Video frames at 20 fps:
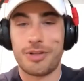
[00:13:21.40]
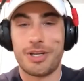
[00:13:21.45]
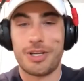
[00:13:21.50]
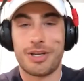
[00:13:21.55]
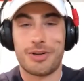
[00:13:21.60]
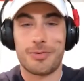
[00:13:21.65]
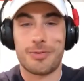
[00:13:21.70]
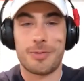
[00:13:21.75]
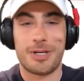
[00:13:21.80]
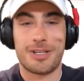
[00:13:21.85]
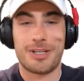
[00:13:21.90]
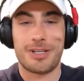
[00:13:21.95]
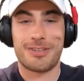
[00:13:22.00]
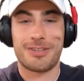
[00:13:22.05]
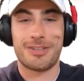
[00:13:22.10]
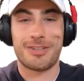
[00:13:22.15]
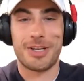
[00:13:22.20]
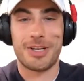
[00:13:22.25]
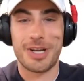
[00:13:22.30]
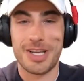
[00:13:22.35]
think it'd be
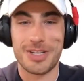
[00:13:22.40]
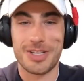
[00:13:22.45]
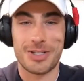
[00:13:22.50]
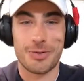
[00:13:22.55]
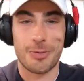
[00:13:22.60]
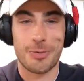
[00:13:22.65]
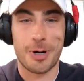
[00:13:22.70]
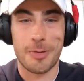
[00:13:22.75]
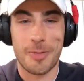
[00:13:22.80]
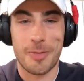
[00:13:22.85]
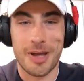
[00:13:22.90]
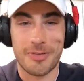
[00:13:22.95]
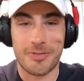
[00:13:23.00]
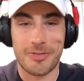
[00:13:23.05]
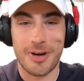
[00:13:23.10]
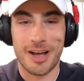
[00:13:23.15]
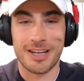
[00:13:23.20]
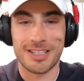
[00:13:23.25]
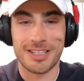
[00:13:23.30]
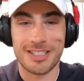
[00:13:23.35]
an easier way to make
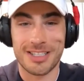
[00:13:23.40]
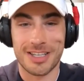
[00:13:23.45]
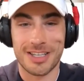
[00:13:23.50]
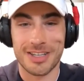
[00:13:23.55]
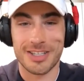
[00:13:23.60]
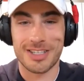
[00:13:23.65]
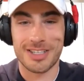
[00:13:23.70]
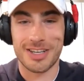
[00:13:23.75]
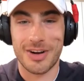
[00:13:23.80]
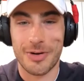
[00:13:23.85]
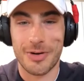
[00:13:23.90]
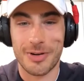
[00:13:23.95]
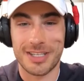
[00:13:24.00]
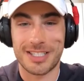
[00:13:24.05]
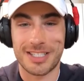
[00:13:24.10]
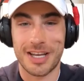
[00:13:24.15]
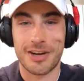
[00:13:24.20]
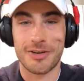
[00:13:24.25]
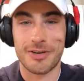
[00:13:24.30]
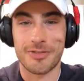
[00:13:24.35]
friends, because,
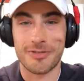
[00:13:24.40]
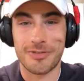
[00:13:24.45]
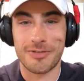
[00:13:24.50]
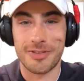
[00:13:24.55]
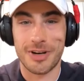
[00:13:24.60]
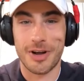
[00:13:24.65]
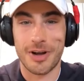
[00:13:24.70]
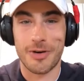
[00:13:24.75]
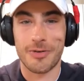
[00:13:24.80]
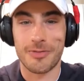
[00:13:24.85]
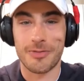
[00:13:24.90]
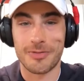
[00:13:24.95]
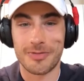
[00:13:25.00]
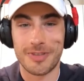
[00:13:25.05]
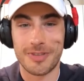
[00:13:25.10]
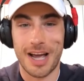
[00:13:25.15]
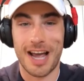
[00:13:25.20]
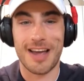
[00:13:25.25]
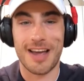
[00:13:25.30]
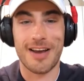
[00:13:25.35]
instead of,
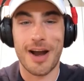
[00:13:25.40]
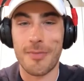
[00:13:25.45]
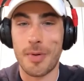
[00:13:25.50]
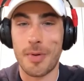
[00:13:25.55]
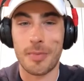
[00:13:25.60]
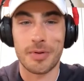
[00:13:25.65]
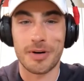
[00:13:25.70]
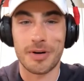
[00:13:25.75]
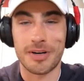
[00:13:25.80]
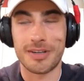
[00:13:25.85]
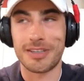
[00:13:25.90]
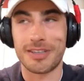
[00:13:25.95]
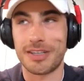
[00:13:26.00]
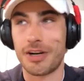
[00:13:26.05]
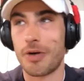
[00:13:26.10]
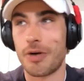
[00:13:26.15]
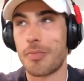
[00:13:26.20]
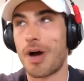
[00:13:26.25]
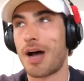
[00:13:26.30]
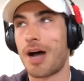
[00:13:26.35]
I remember,
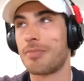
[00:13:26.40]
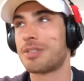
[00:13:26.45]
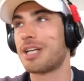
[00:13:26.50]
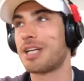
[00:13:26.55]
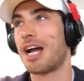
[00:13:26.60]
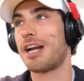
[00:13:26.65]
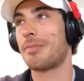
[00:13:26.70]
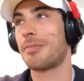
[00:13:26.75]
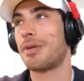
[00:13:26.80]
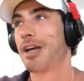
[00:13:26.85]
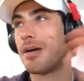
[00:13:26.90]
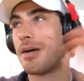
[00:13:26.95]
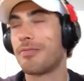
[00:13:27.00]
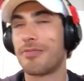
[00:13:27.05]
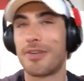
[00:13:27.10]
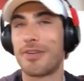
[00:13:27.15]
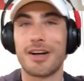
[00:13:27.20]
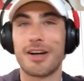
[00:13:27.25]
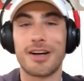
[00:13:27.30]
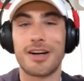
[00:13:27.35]
mom signing me up
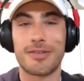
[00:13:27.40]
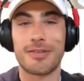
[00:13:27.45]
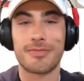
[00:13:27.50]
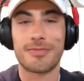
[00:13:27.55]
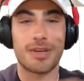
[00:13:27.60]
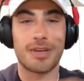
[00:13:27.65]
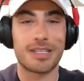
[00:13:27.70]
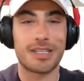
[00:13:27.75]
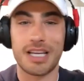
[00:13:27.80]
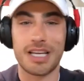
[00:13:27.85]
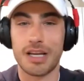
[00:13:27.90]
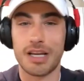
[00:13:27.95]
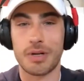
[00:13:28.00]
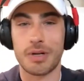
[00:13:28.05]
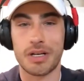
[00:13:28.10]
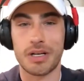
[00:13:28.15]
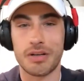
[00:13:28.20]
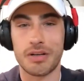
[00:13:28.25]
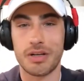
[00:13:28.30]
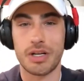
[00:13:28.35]
for a team
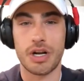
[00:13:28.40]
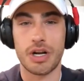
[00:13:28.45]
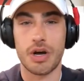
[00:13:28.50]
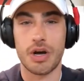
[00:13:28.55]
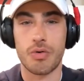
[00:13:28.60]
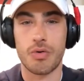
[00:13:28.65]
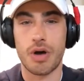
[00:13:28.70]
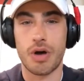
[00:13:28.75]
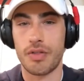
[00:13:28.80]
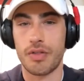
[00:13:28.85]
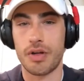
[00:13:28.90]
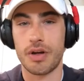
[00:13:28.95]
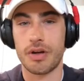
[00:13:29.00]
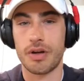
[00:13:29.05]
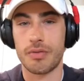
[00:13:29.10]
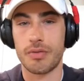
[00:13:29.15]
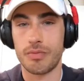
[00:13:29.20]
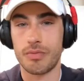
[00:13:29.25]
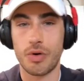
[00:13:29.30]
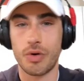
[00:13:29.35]
and, on
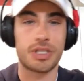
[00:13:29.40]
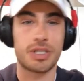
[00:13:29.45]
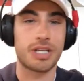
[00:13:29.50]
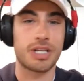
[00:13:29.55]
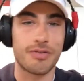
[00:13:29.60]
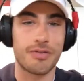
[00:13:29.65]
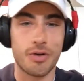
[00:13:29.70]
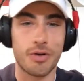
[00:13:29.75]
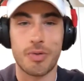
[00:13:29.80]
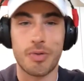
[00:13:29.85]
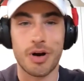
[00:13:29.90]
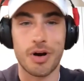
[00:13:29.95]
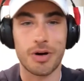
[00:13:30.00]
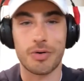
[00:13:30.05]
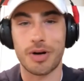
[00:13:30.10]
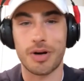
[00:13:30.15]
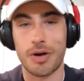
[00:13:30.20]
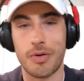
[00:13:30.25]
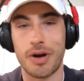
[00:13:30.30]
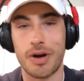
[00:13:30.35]
the north side of Oak Park,
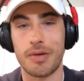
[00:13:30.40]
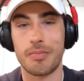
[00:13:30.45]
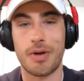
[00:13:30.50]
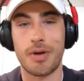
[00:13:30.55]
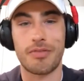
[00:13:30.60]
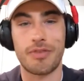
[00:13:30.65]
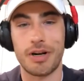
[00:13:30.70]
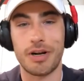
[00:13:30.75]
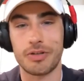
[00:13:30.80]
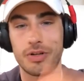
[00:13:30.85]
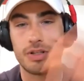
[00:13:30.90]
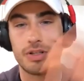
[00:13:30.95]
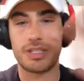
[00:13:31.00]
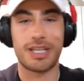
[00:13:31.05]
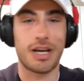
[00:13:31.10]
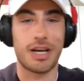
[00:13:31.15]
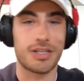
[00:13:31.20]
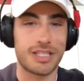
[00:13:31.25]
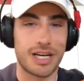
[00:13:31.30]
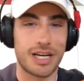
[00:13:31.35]
when I wanted my friends on the
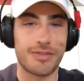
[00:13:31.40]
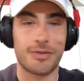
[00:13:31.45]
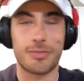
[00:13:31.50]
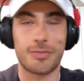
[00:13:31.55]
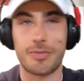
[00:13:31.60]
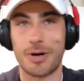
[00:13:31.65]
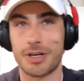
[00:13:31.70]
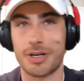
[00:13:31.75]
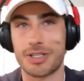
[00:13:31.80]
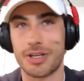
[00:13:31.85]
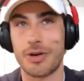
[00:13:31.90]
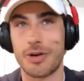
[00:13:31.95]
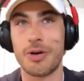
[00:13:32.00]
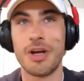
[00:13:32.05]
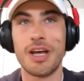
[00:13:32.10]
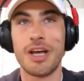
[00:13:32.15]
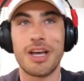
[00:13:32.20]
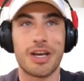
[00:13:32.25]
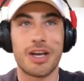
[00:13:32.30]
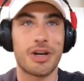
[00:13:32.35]
south side of Oak Park. So,
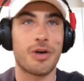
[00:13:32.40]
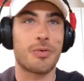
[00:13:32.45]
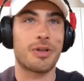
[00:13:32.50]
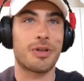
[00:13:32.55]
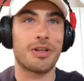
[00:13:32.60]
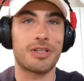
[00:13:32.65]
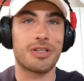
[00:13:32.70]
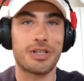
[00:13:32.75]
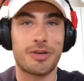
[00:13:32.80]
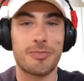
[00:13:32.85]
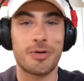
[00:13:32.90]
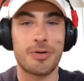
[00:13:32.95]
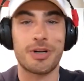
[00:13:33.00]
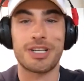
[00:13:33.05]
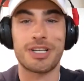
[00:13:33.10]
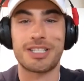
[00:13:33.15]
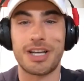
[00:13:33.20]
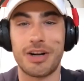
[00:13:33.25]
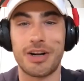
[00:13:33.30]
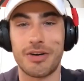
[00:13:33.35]
when there's a
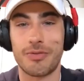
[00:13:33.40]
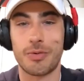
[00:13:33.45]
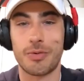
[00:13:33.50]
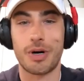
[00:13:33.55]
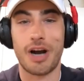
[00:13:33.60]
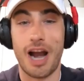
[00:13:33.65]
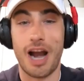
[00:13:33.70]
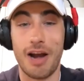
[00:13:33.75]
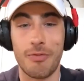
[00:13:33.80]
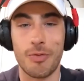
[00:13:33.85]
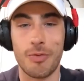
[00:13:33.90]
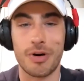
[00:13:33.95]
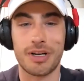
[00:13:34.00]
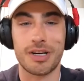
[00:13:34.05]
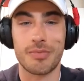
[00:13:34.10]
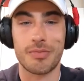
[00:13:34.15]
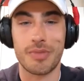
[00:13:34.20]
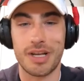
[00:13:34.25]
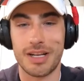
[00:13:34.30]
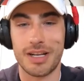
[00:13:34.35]
community center where everyone
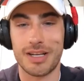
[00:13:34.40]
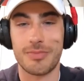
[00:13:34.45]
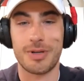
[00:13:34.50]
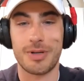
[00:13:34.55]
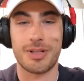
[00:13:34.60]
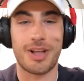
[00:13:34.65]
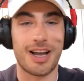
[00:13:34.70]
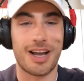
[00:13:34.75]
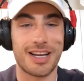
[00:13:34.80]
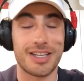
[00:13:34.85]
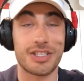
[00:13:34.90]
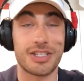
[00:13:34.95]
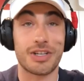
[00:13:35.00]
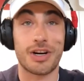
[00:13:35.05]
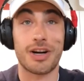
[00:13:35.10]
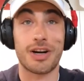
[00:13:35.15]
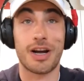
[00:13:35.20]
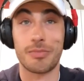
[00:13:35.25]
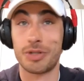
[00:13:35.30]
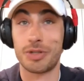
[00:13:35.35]
can meet, it'd be a lot
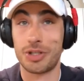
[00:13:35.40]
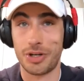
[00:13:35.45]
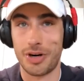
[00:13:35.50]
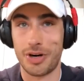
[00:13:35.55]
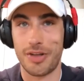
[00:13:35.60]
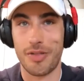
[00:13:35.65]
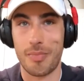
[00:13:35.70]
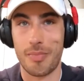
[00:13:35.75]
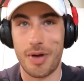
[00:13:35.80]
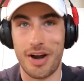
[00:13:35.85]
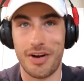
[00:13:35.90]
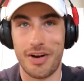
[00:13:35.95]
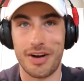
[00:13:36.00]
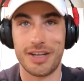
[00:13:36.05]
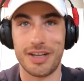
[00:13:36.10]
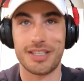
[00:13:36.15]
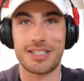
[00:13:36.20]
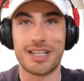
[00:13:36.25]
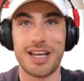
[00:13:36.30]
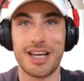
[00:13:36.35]
easier, I'm sure, on the
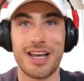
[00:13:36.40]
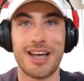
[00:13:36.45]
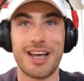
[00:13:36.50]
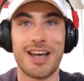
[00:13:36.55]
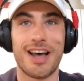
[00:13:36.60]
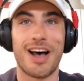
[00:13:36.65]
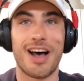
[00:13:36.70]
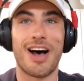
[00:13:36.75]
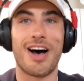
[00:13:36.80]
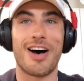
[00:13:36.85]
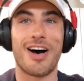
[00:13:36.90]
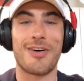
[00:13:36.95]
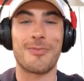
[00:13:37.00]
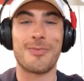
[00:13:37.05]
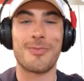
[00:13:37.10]
parents. But